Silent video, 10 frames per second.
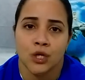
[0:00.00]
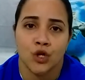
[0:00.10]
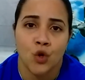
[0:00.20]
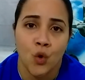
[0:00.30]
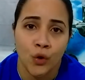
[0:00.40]

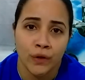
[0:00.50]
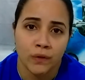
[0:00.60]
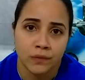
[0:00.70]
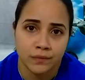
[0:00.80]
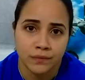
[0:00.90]
your
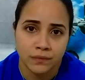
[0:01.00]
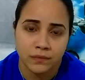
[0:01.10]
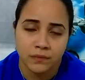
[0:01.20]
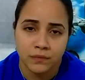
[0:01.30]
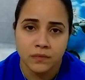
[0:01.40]
oil.
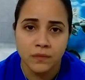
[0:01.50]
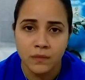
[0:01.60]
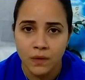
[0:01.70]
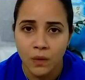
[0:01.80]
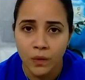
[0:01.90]

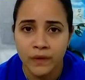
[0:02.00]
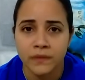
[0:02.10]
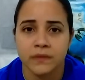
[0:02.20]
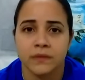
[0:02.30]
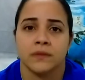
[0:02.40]

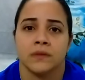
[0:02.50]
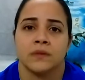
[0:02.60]
Oils.